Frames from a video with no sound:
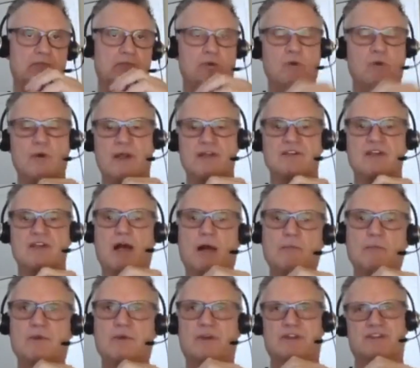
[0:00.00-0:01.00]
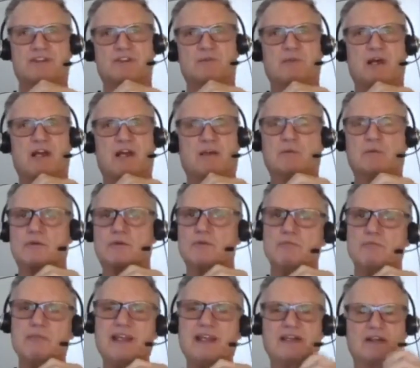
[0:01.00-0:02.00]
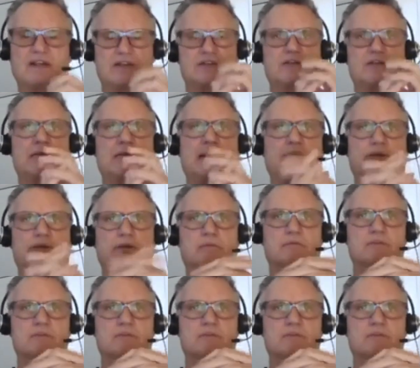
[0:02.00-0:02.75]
who has humbleness about them, meekness about them,